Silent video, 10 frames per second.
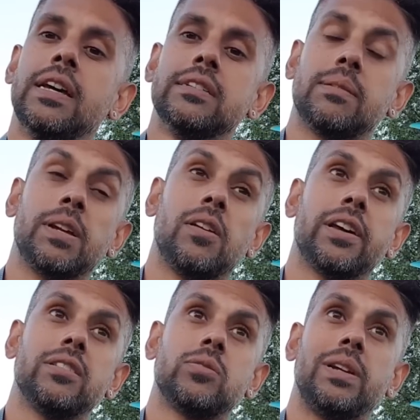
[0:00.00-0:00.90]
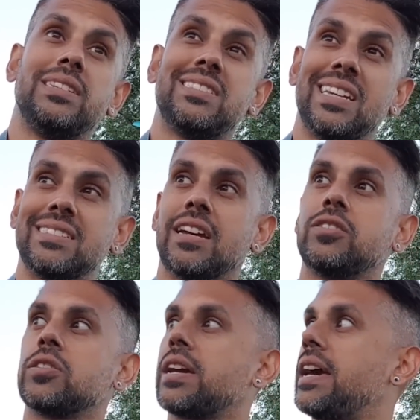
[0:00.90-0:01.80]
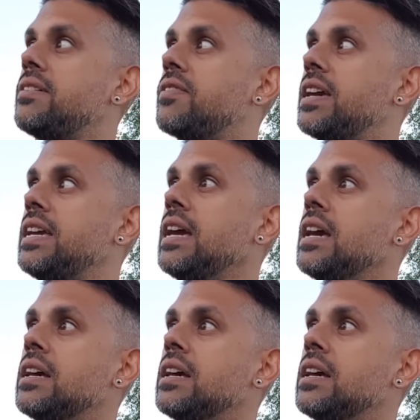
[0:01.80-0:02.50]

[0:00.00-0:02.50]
something like a 2600 kV,